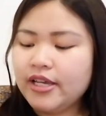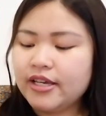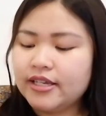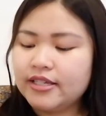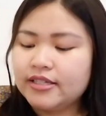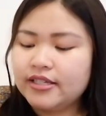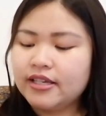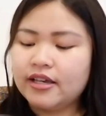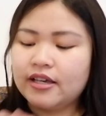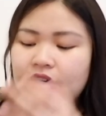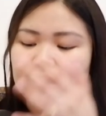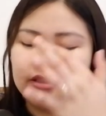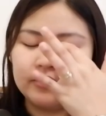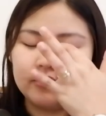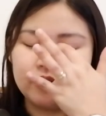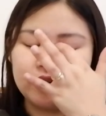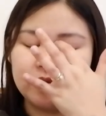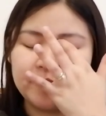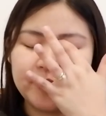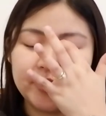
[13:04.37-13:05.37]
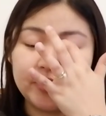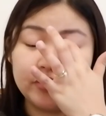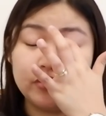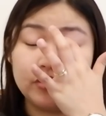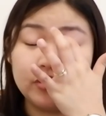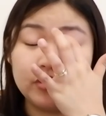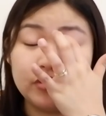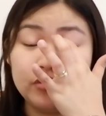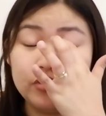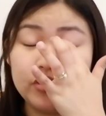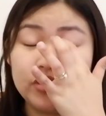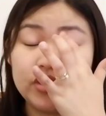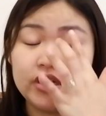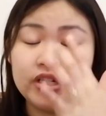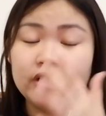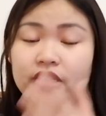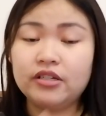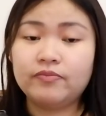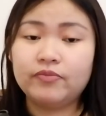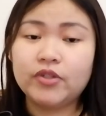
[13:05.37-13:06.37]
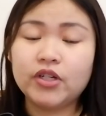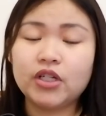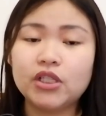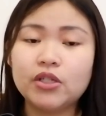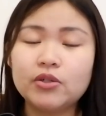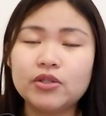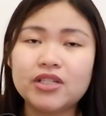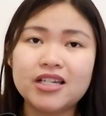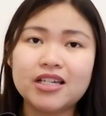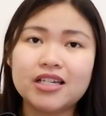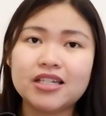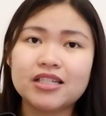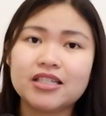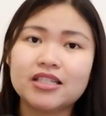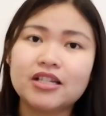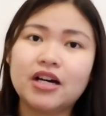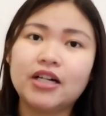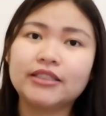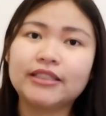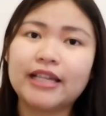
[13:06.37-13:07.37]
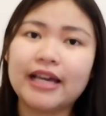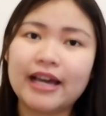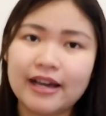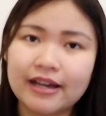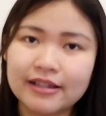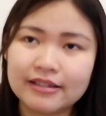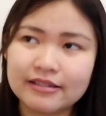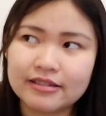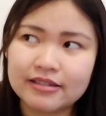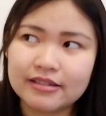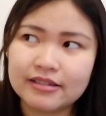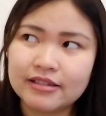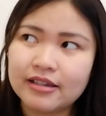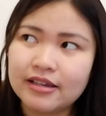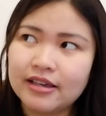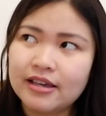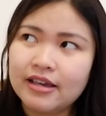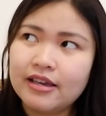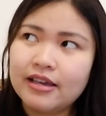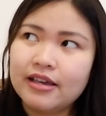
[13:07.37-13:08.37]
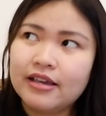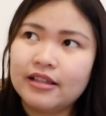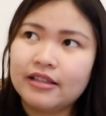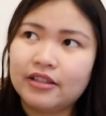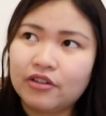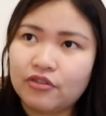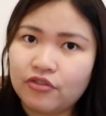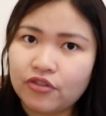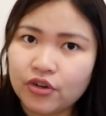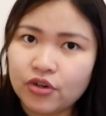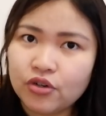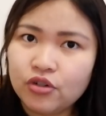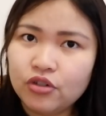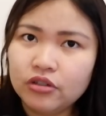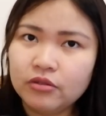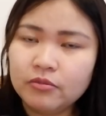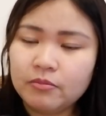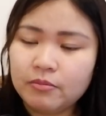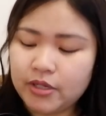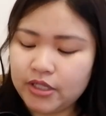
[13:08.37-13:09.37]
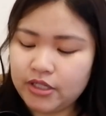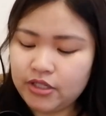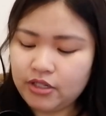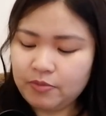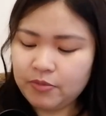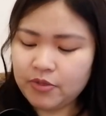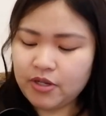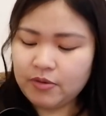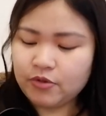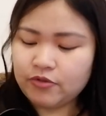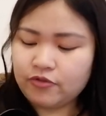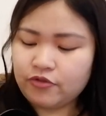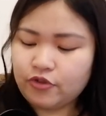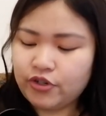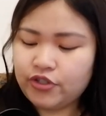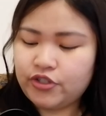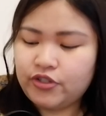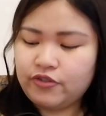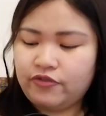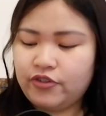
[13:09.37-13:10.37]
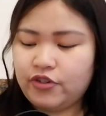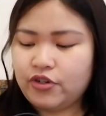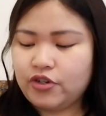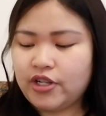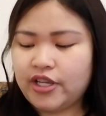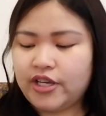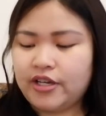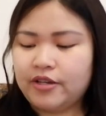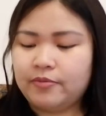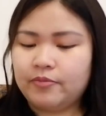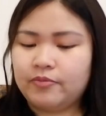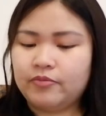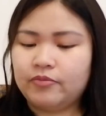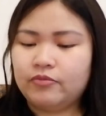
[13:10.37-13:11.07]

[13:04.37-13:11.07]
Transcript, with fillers: like I said, compared to the Gucci, the closing is not as difficult, but sometimes, of course, if you're like